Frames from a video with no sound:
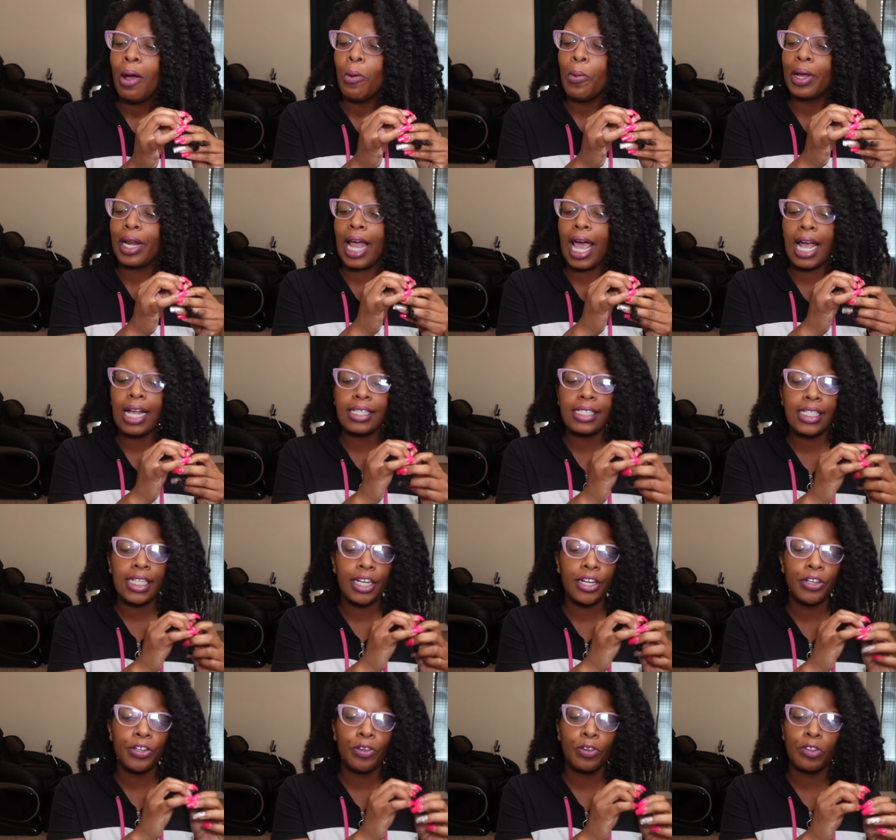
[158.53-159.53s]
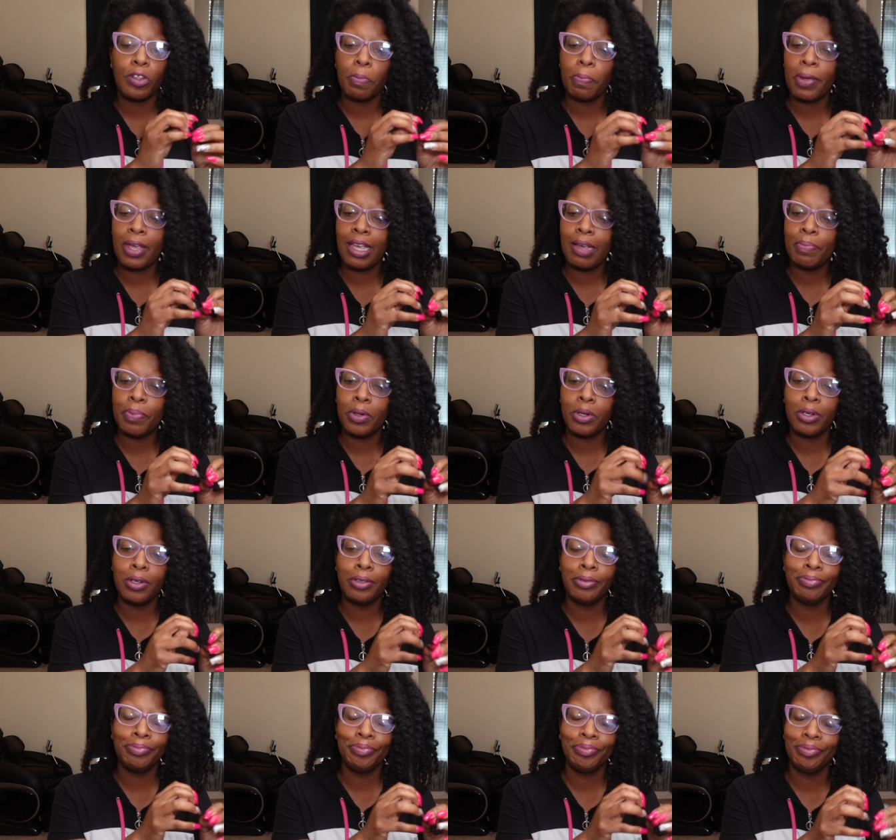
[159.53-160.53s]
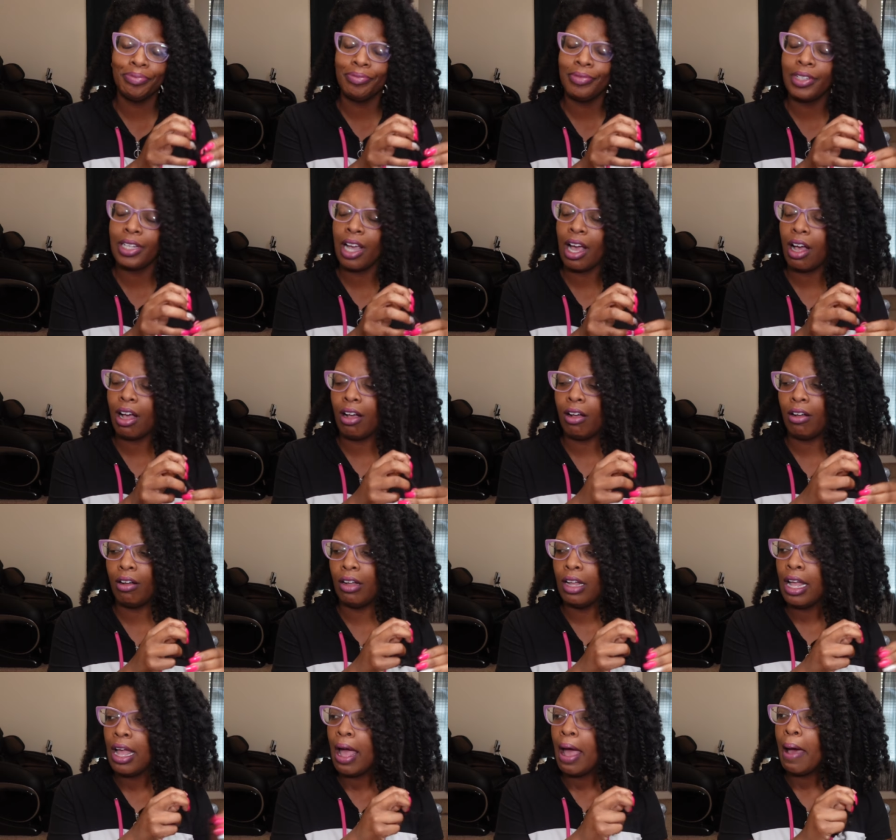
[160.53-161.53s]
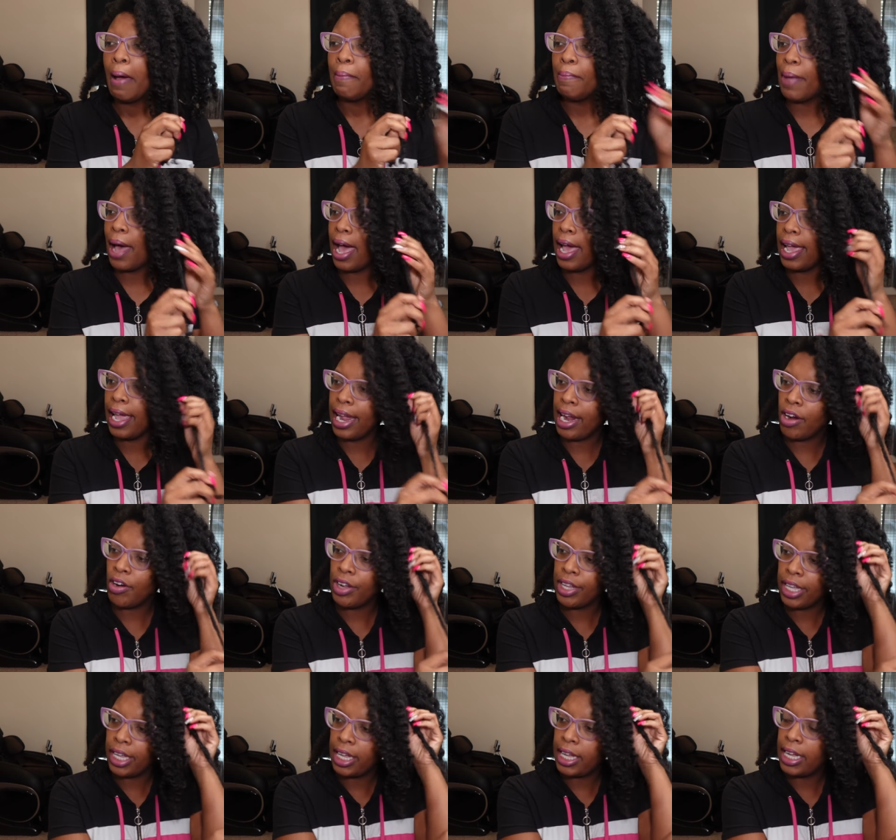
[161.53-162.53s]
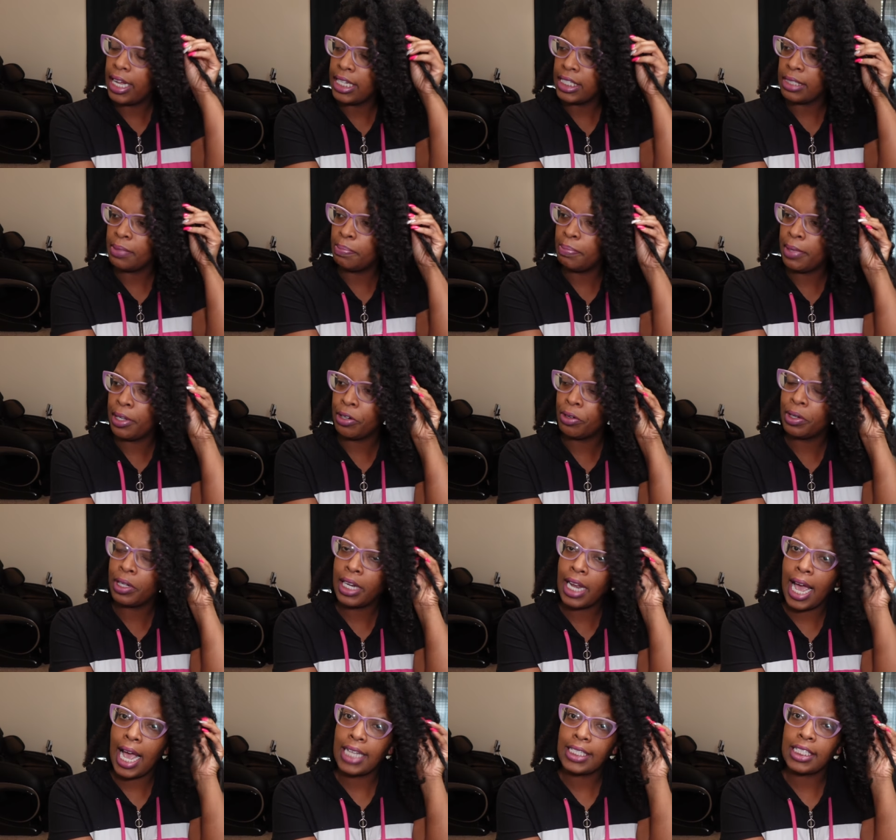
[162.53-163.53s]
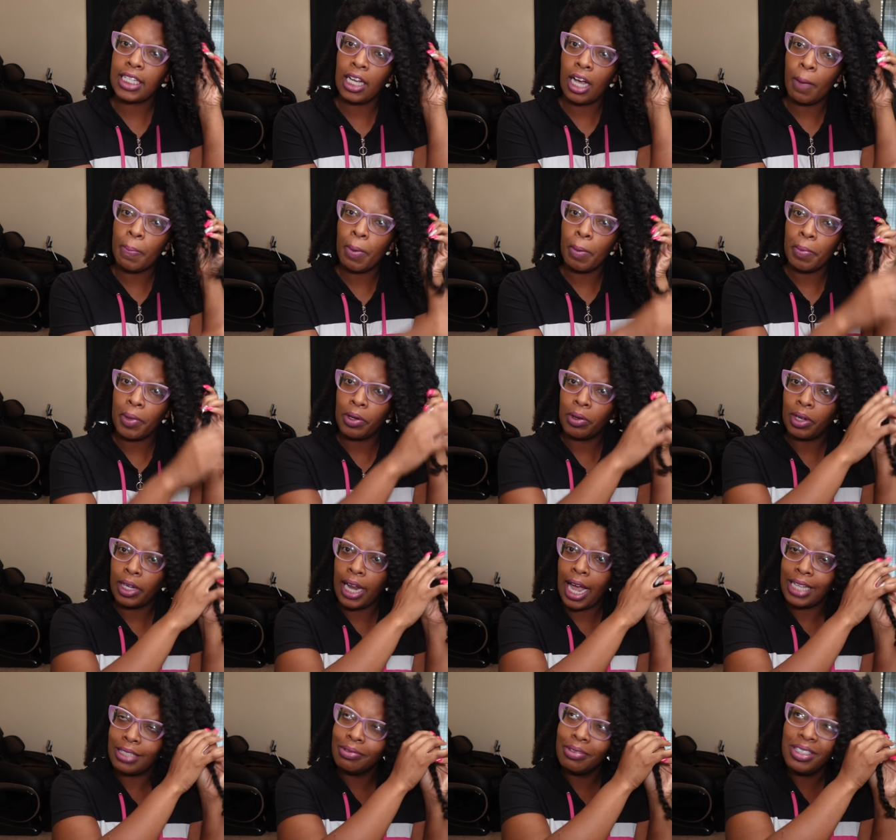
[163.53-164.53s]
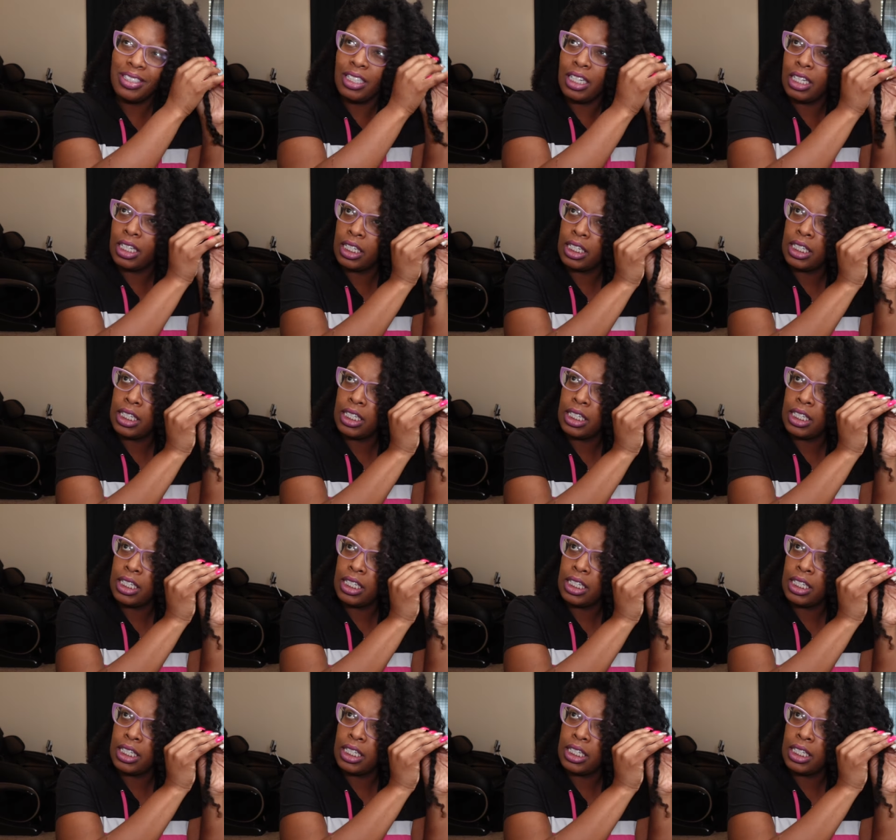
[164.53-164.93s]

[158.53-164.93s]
When I tell you the people, y'all, my area is middle class to upper middle class. Well,